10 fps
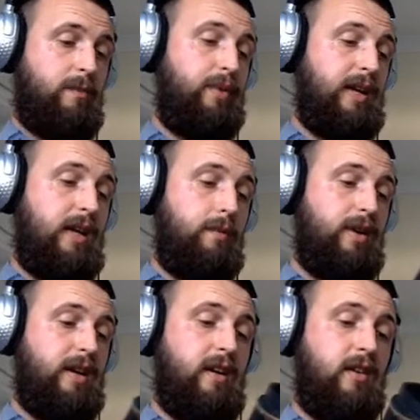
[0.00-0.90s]
a pretty
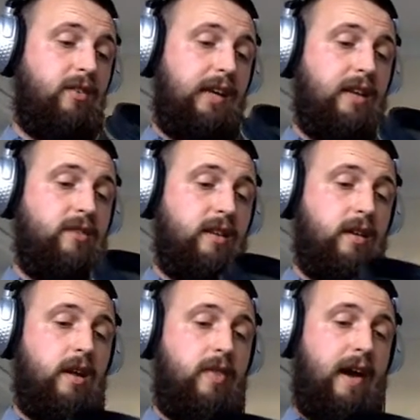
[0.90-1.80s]
pretty decent lens in,
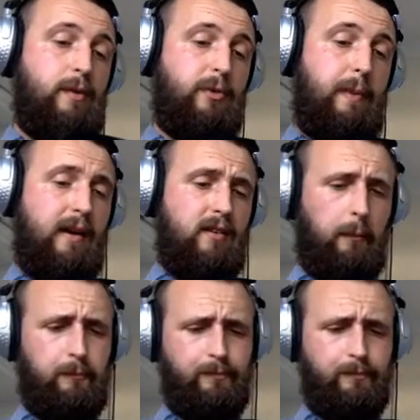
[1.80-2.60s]
in that respect.